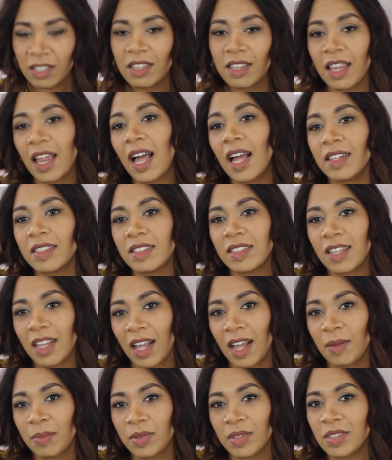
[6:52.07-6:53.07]
That
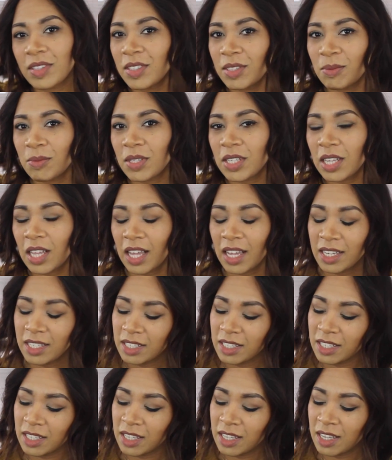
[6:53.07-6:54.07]
happens to me a lot.
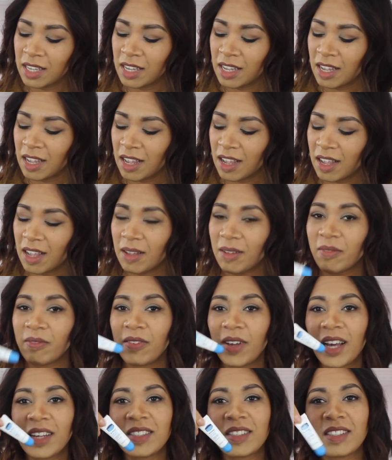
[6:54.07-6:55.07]

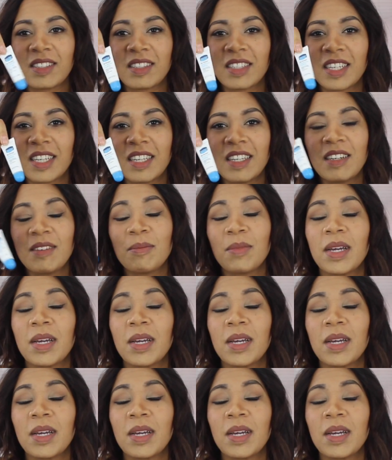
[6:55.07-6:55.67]
Vaseline.